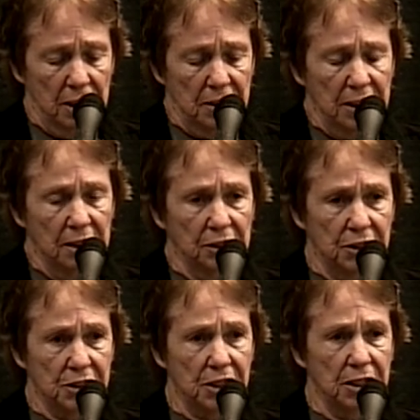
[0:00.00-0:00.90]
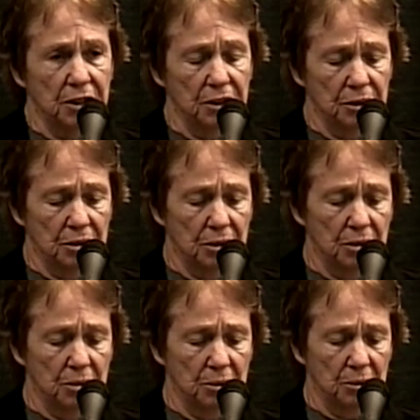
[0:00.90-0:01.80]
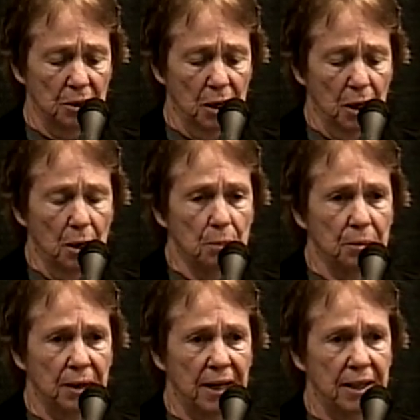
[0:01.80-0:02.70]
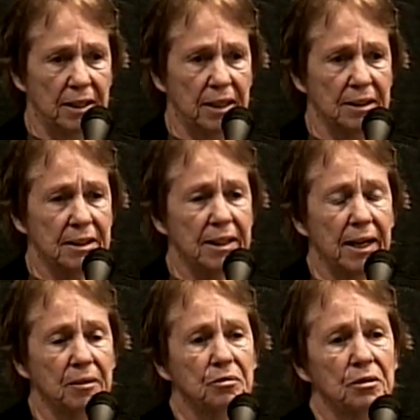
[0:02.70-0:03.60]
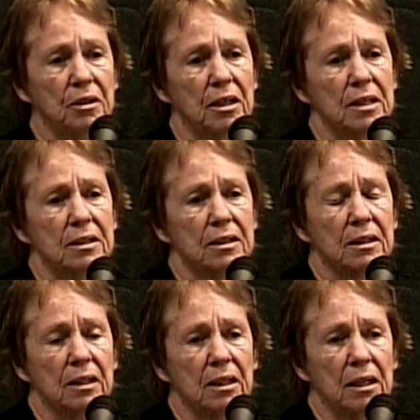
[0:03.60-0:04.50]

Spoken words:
the elders here who prayed and sang for us.